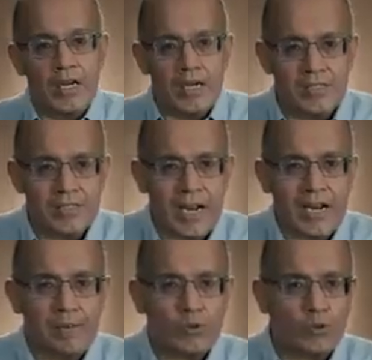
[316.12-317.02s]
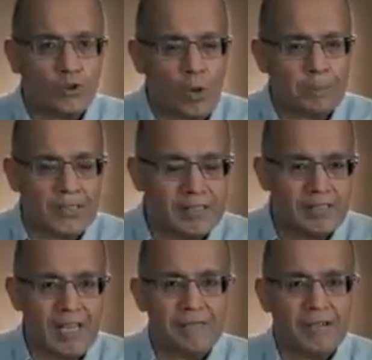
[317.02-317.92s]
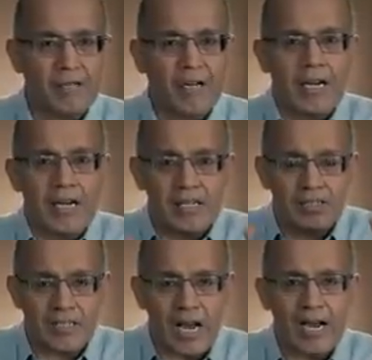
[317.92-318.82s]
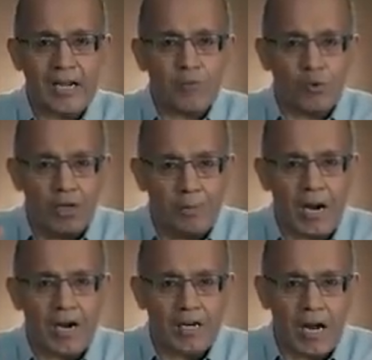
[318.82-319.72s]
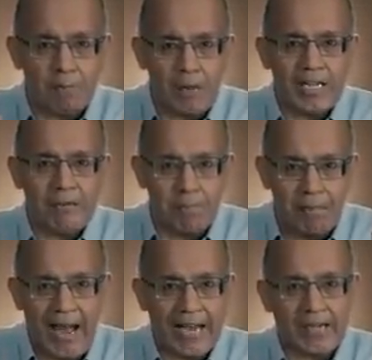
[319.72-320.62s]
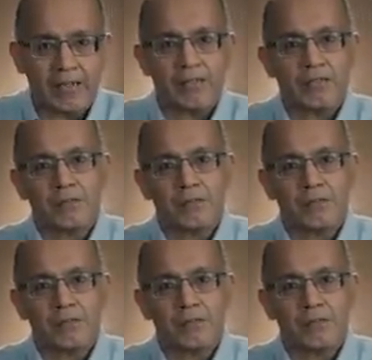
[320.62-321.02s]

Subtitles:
It is time to stop this theft. It is time to demand our money back.